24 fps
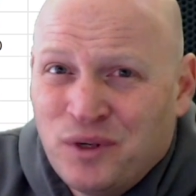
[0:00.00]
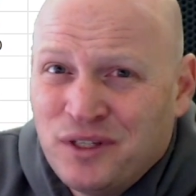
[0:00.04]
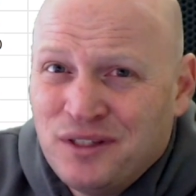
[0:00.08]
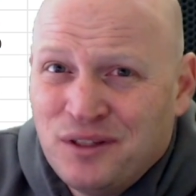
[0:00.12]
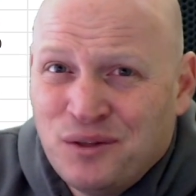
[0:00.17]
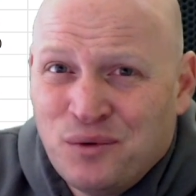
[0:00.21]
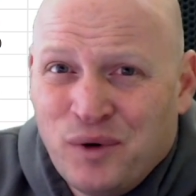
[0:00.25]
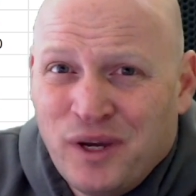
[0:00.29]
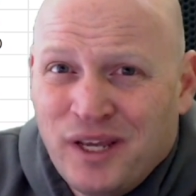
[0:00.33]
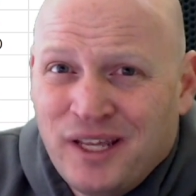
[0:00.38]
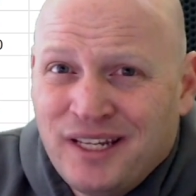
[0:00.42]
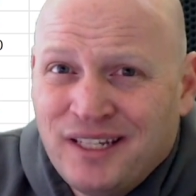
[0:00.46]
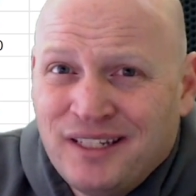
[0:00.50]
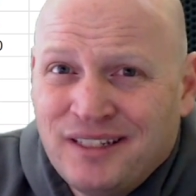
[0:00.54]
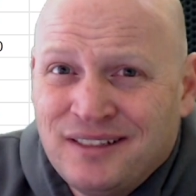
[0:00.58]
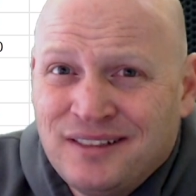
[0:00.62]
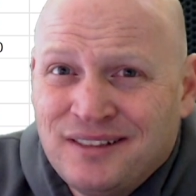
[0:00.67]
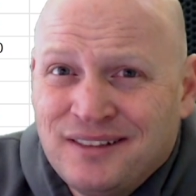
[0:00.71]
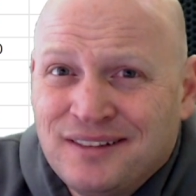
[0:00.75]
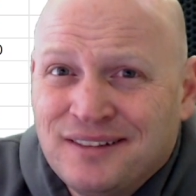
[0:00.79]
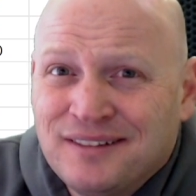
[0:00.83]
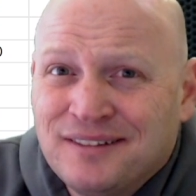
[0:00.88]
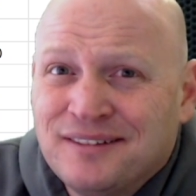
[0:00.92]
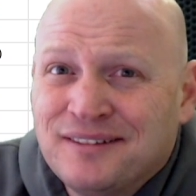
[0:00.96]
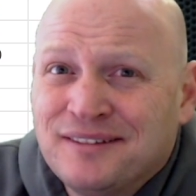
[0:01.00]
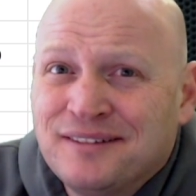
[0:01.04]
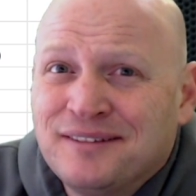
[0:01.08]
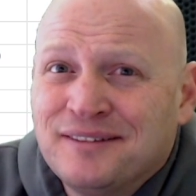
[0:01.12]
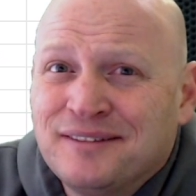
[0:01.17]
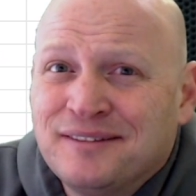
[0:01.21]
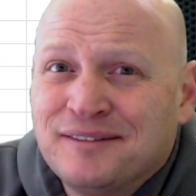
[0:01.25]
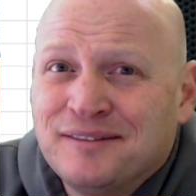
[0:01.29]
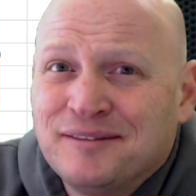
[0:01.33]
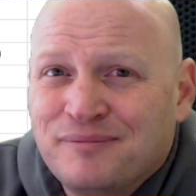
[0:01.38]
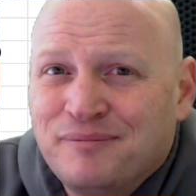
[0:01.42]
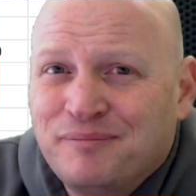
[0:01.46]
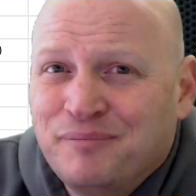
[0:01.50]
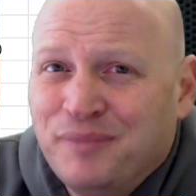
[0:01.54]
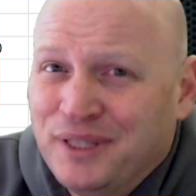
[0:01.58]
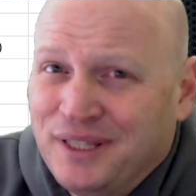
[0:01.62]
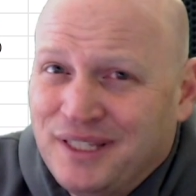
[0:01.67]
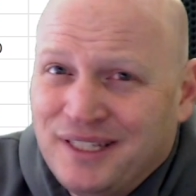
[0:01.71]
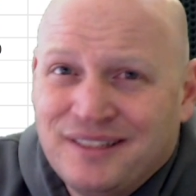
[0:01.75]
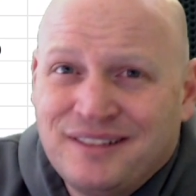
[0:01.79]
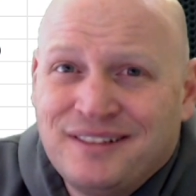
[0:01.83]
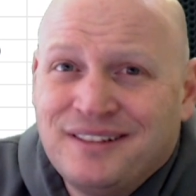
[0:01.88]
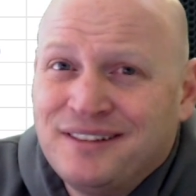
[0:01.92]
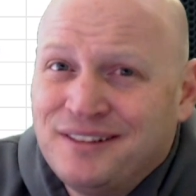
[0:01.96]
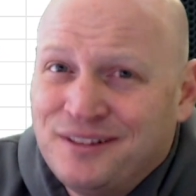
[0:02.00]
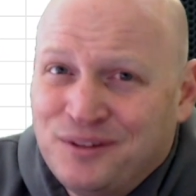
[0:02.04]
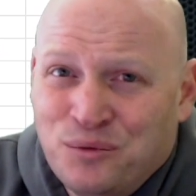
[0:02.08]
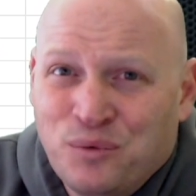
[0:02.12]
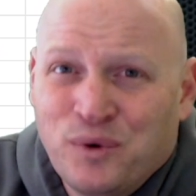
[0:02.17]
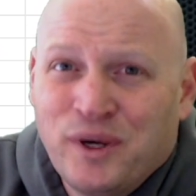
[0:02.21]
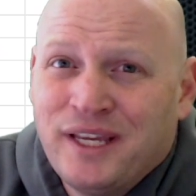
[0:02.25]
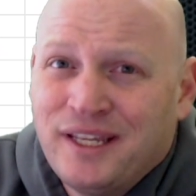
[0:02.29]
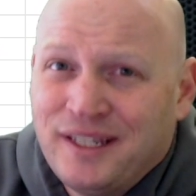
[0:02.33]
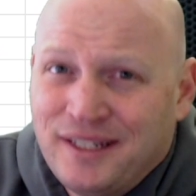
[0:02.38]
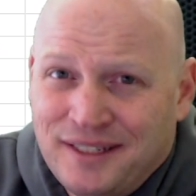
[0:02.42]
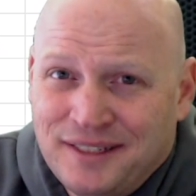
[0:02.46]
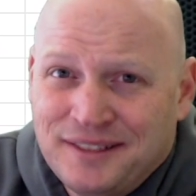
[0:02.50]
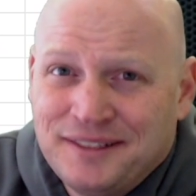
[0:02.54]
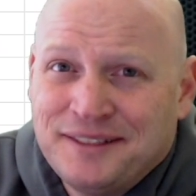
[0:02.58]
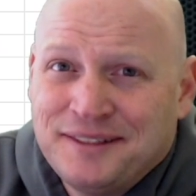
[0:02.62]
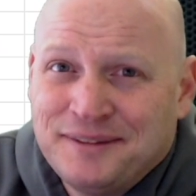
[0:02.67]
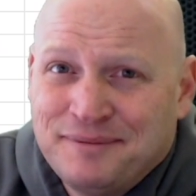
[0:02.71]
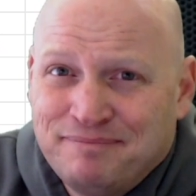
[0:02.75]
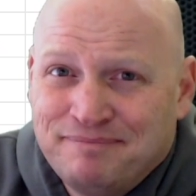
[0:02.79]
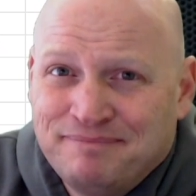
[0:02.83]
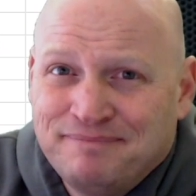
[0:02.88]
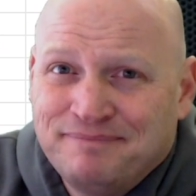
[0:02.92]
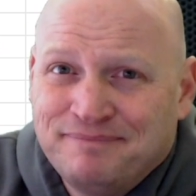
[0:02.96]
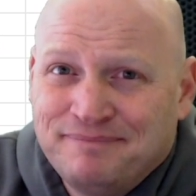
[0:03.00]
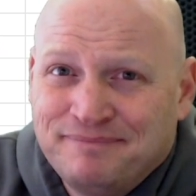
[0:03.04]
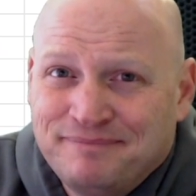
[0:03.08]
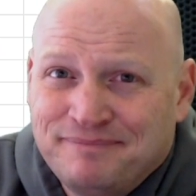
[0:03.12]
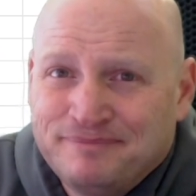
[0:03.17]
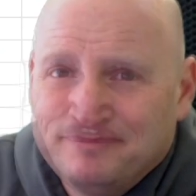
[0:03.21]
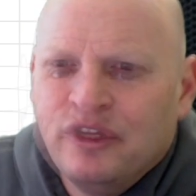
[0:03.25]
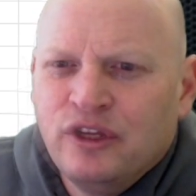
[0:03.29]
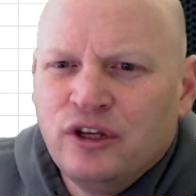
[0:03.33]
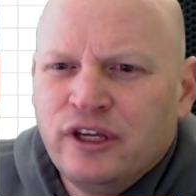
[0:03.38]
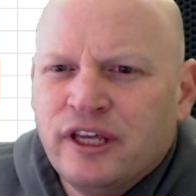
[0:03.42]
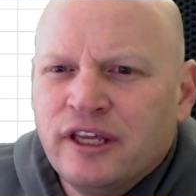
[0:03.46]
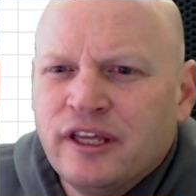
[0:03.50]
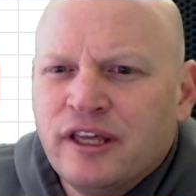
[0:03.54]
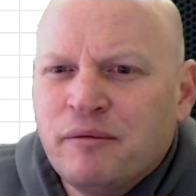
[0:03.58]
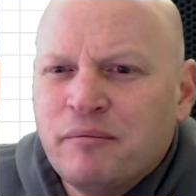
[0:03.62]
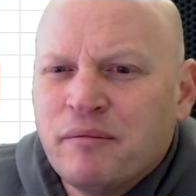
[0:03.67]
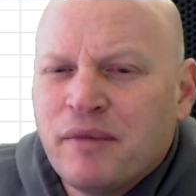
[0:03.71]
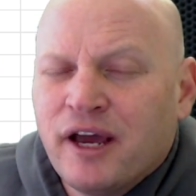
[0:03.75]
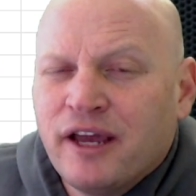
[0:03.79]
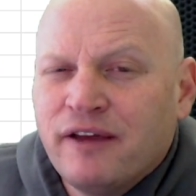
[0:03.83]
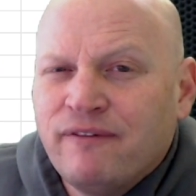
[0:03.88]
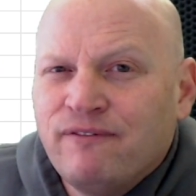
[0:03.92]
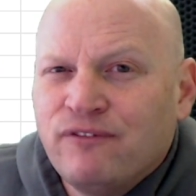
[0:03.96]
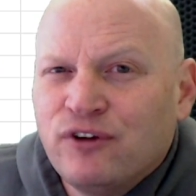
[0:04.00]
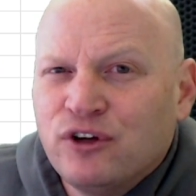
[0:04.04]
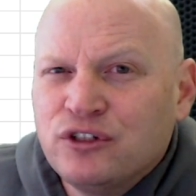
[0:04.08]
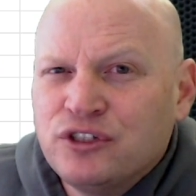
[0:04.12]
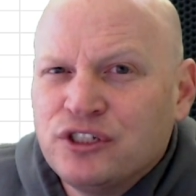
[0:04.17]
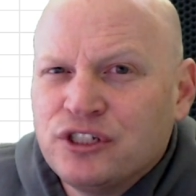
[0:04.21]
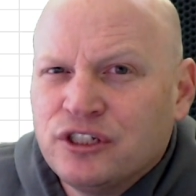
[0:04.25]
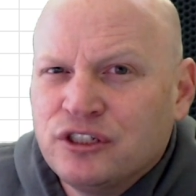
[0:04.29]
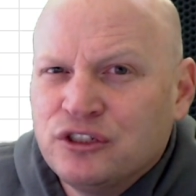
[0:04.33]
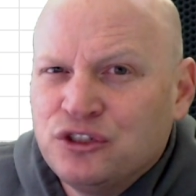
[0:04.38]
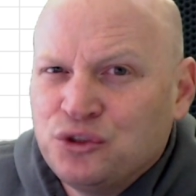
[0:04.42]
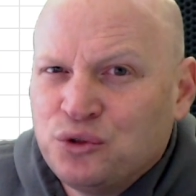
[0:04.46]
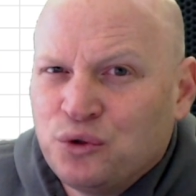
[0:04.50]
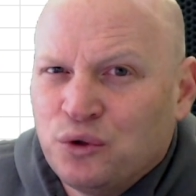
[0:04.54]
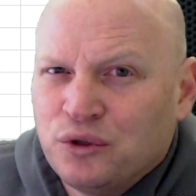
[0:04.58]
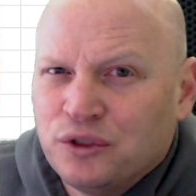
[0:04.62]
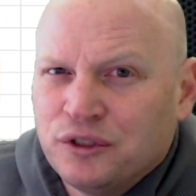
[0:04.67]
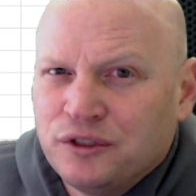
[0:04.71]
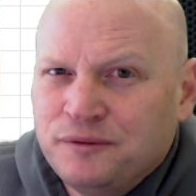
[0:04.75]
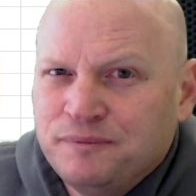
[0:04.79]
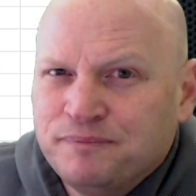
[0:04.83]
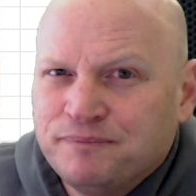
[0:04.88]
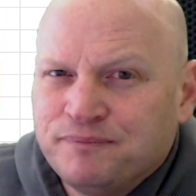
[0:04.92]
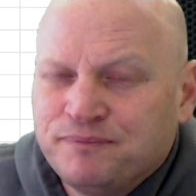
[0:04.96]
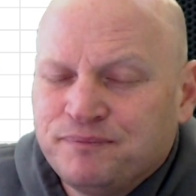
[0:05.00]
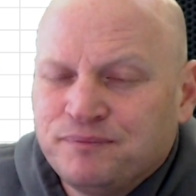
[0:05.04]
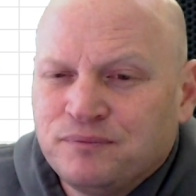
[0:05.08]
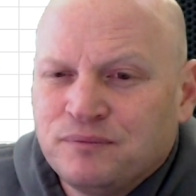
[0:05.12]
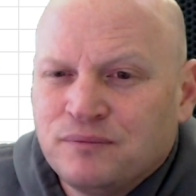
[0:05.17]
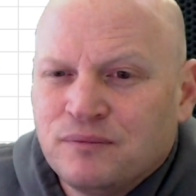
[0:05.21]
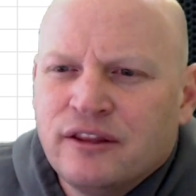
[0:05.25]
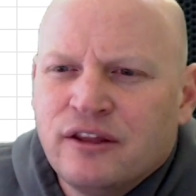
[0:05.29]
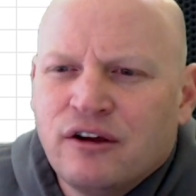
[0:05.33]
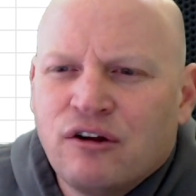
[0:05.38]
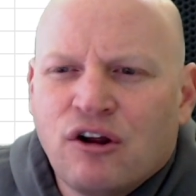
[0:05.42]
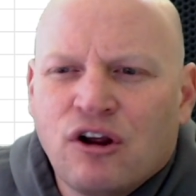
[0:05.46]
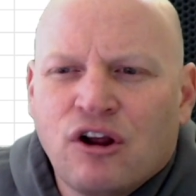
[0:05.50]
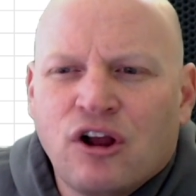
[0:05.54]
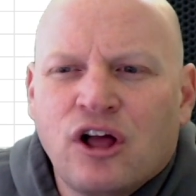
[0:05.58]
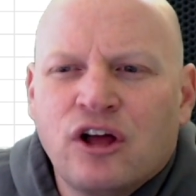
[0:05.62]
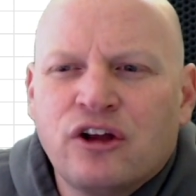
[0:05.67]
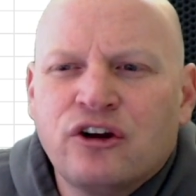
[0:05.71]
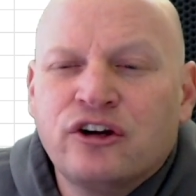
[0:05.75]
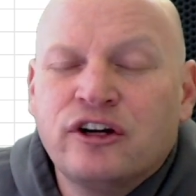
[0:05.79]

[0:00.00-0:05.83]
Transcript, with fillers: this wasn't the way it is, but this is the way it is. So looking at my first controller, there are